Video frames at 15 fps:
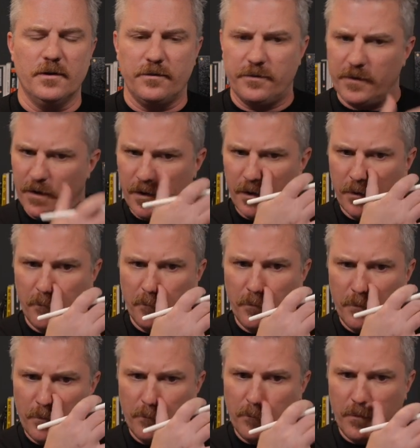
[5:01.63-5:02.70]
with
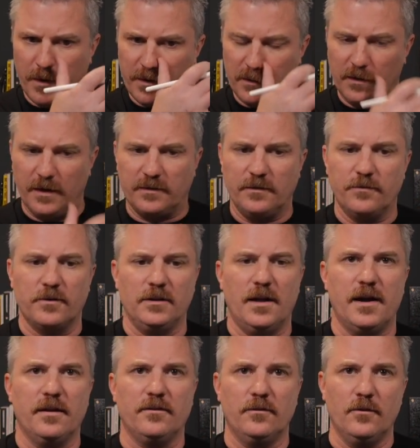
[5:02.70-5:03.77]
um, my collective
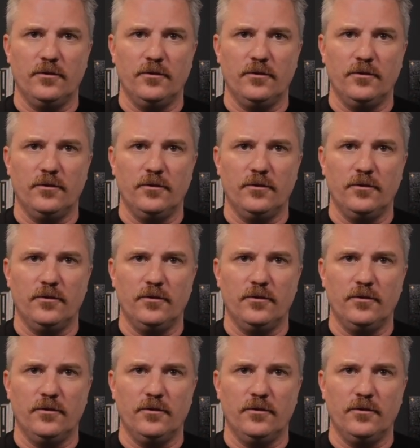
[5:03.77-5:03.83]
clients,